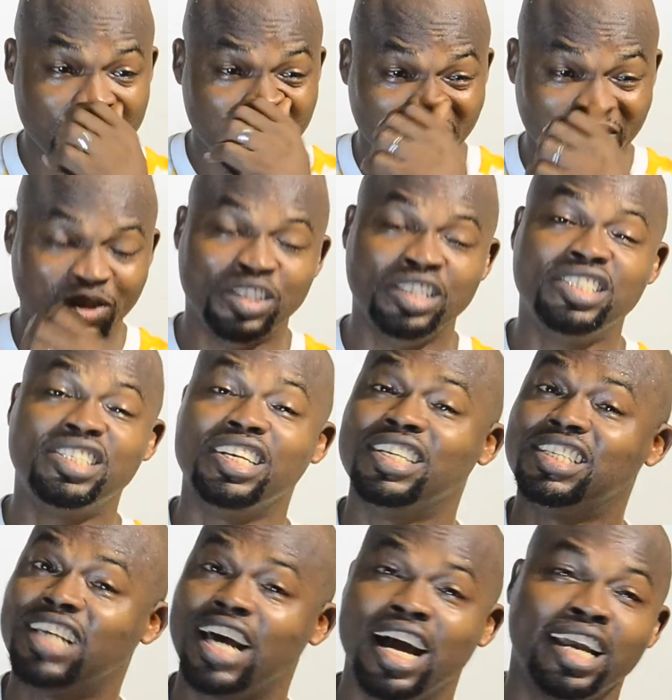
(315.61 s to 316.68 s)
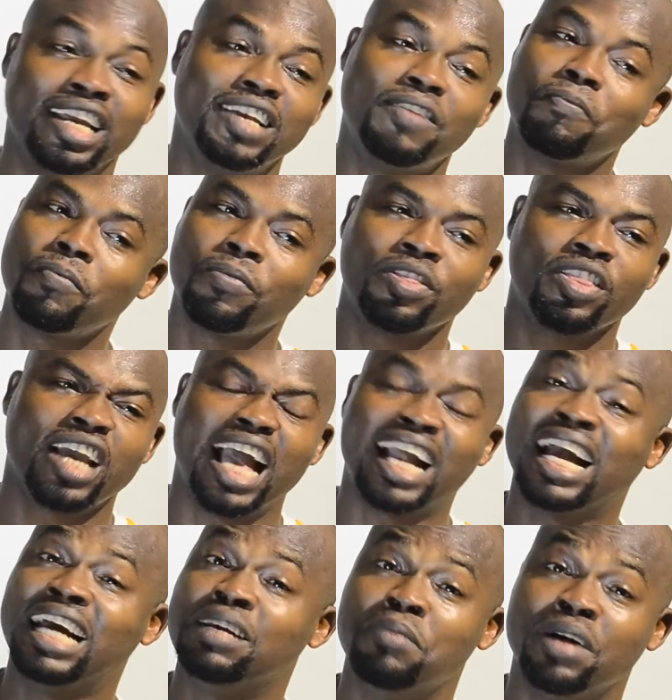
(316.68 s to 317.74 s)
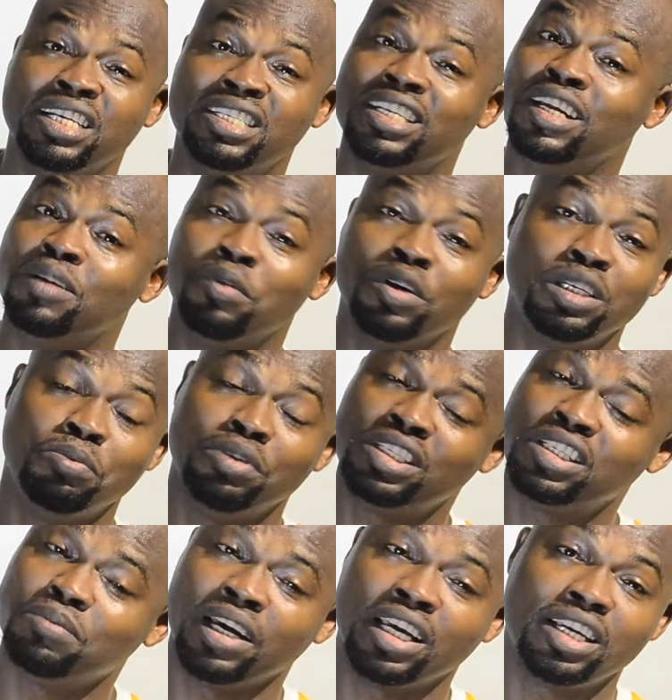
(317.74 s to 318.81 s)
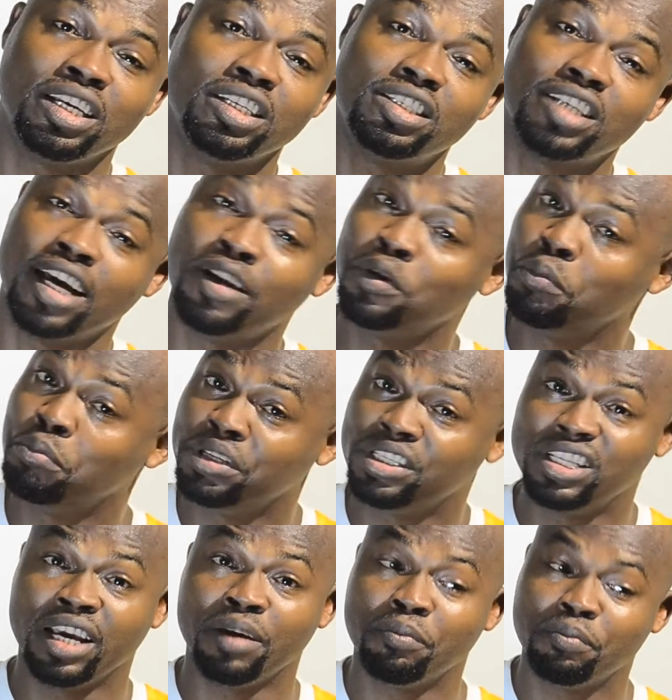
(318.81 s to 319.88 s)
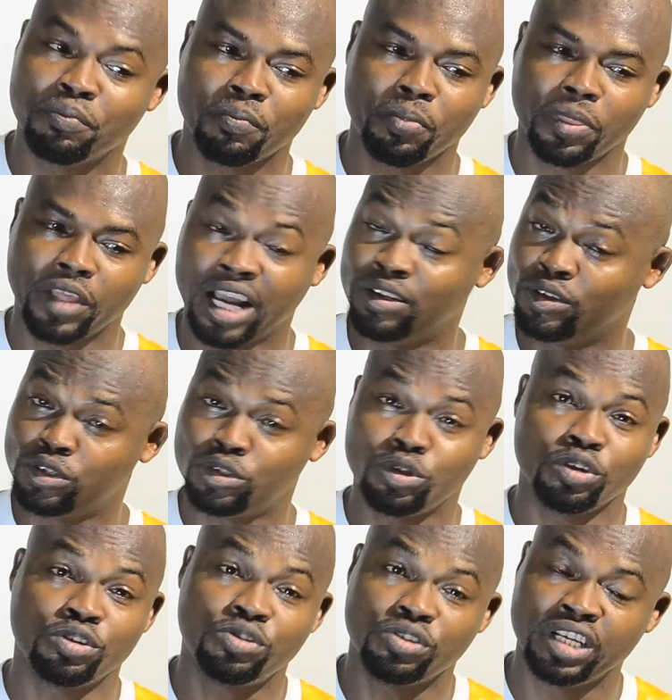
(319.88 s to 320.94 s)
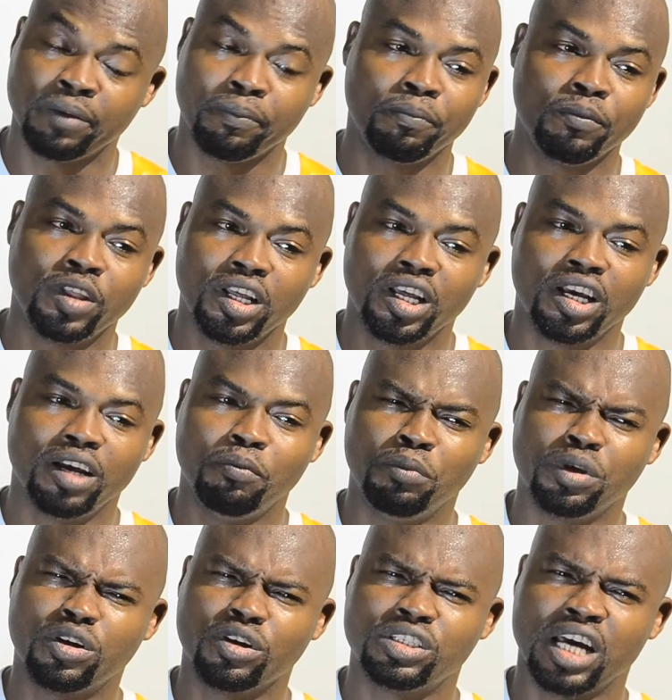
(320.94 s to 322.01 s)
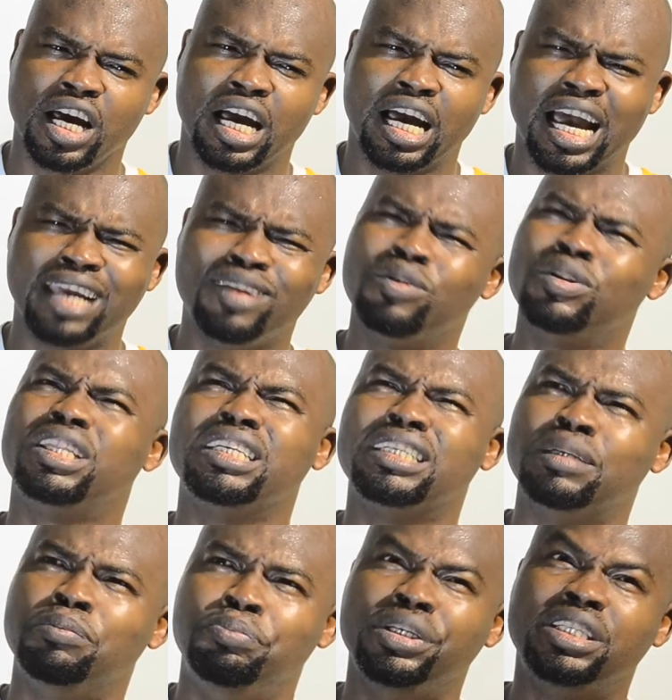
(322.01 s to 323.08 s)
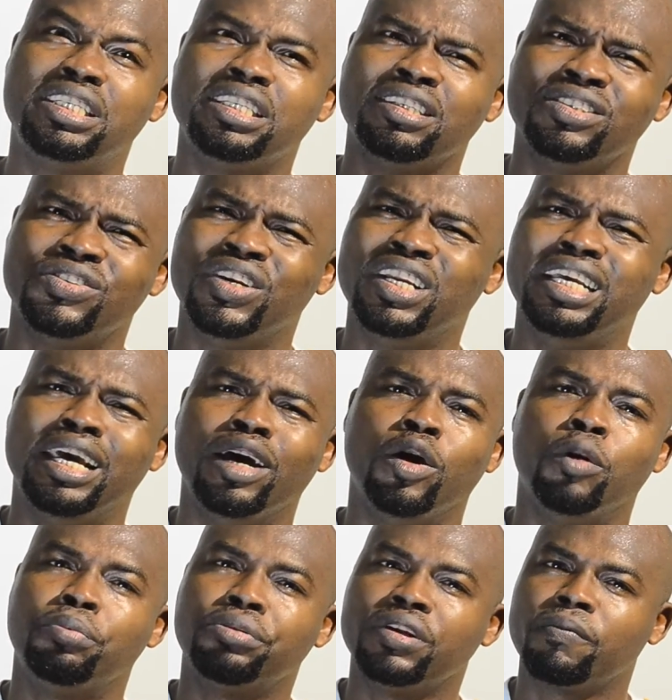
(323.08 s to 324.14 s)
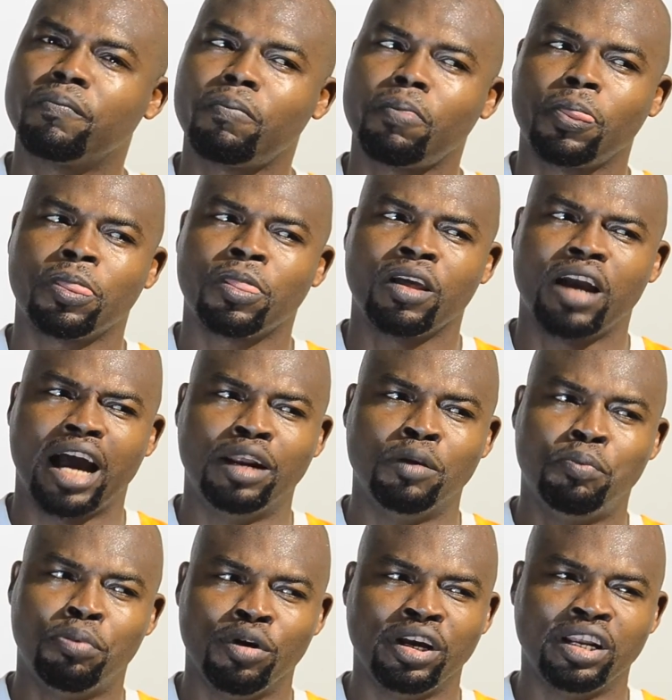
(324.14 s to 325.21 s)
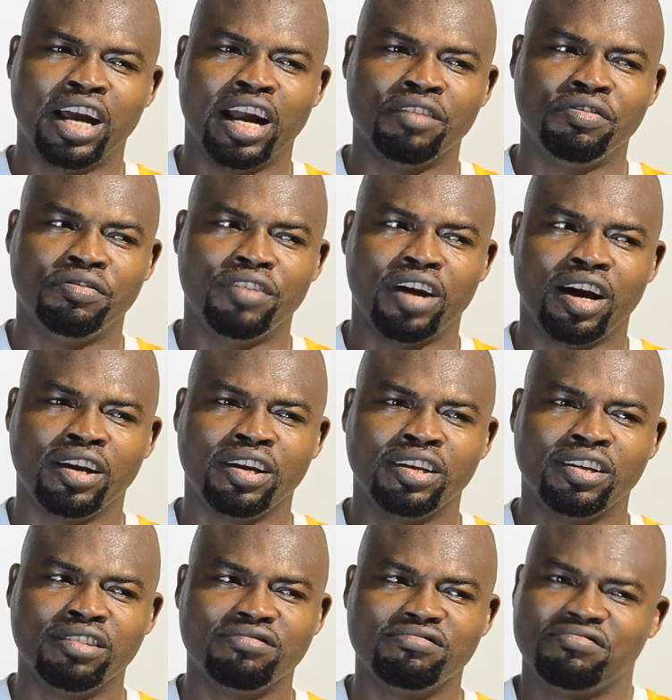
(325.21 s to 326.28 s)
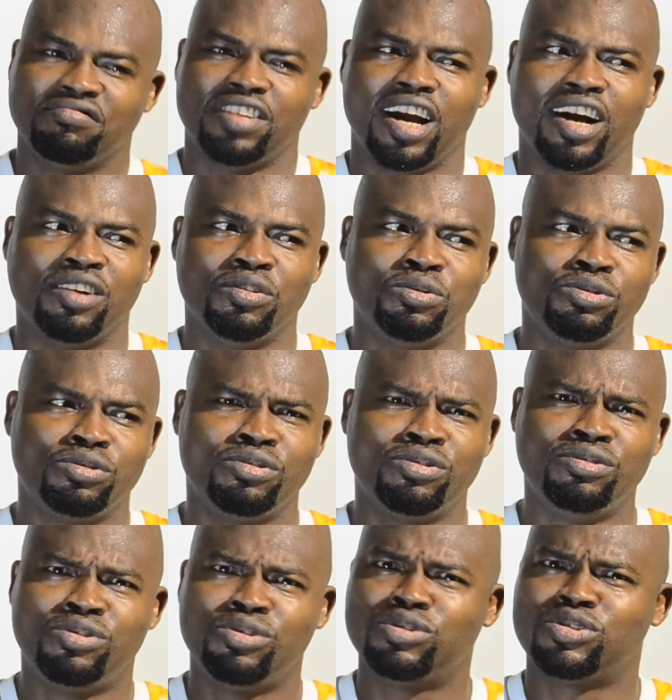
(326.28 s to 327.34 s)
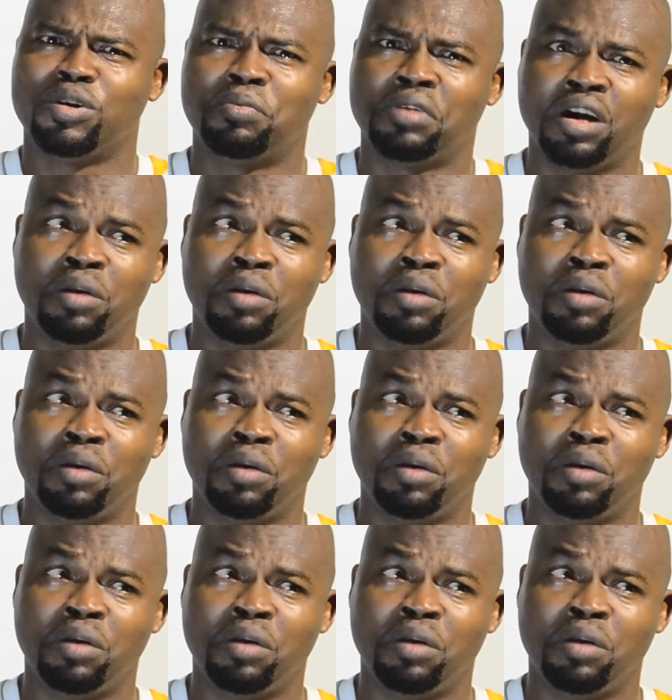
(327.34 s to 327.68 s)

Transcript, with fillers: Although these days I, I can't imagine anybody beating my kids. I don't beat them. I just talked to them because I, I don't think the beatings really helped. At a point, I've, I I would do something.